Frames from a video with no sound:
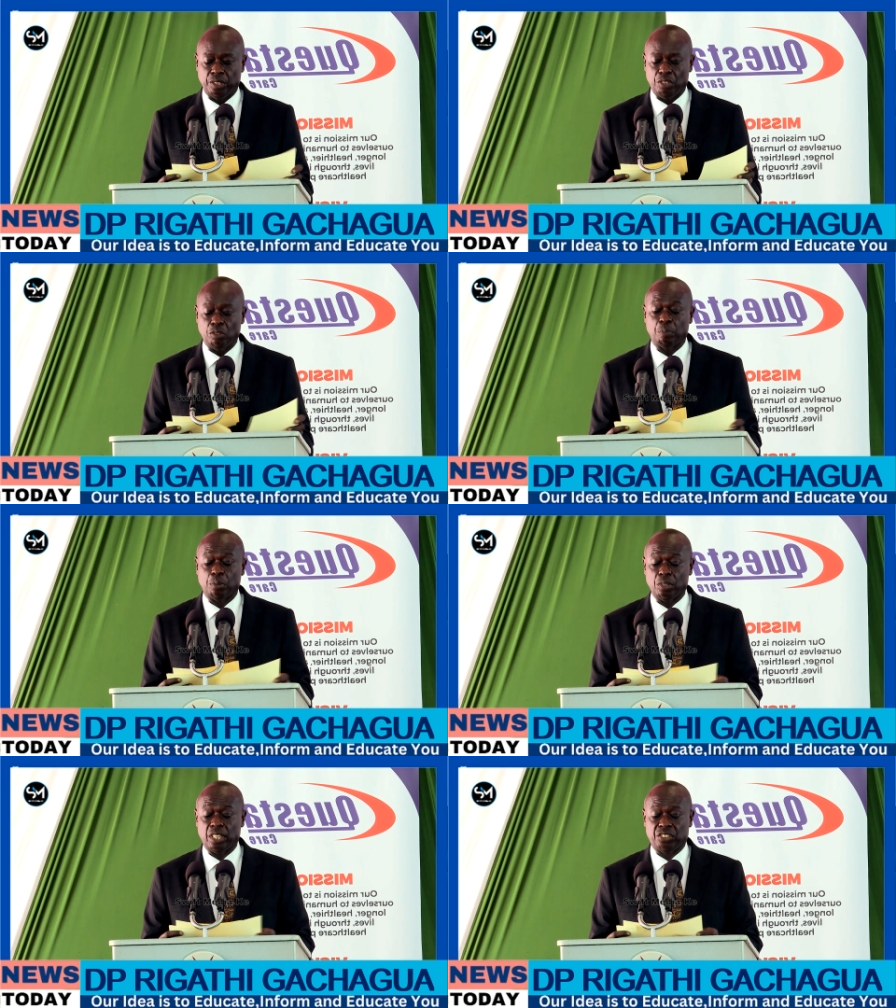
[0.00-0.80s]
Your
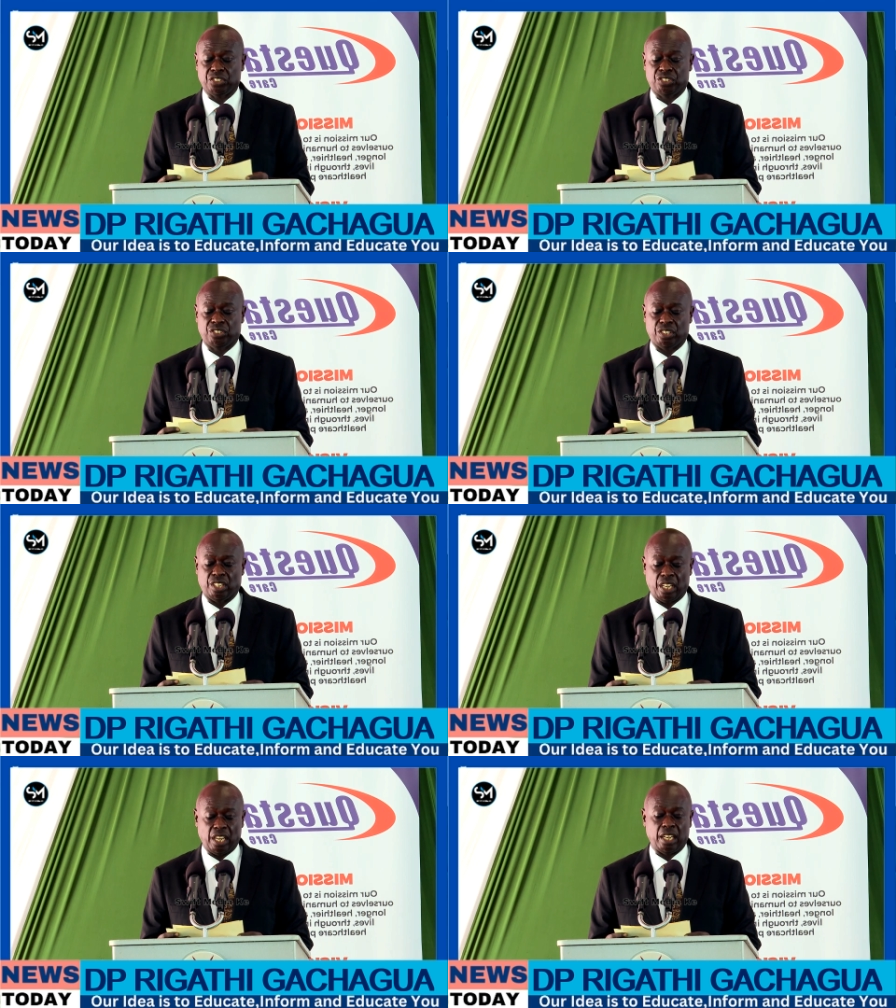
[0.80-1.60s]
products
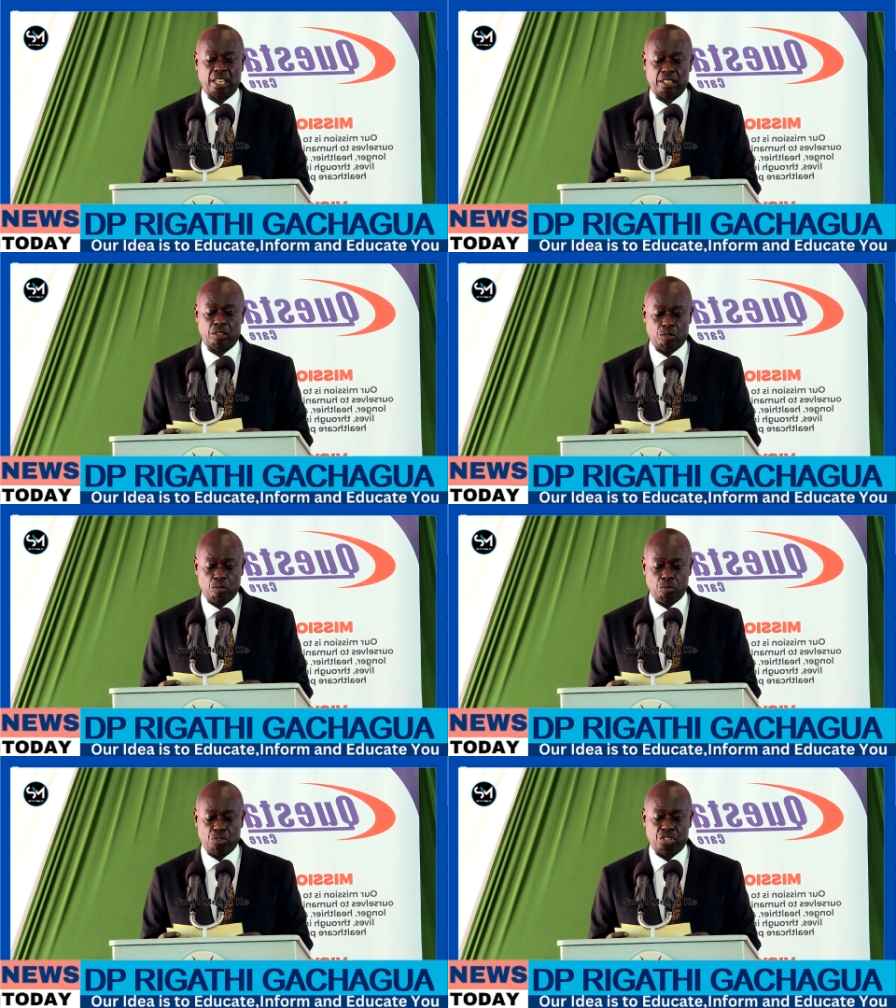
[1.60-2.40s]
are
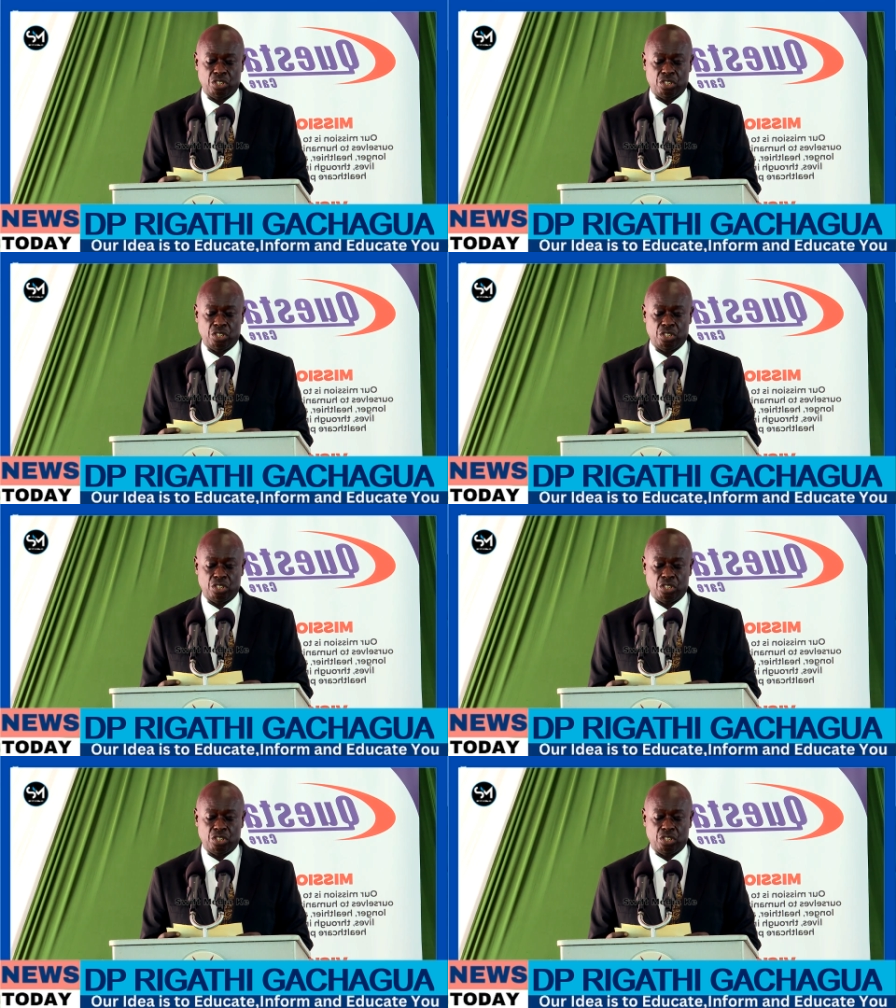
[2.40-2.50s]
good